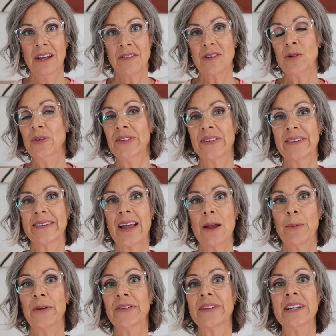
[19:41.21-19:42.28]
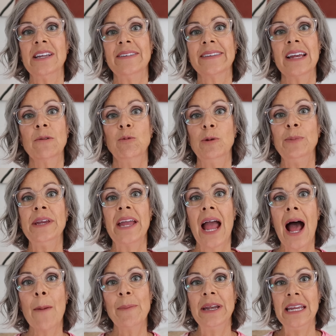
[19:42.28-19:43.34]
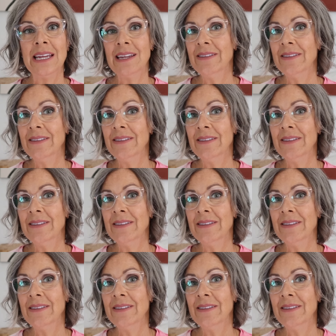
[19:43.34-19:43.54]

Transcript: to his disciples that he said would be happening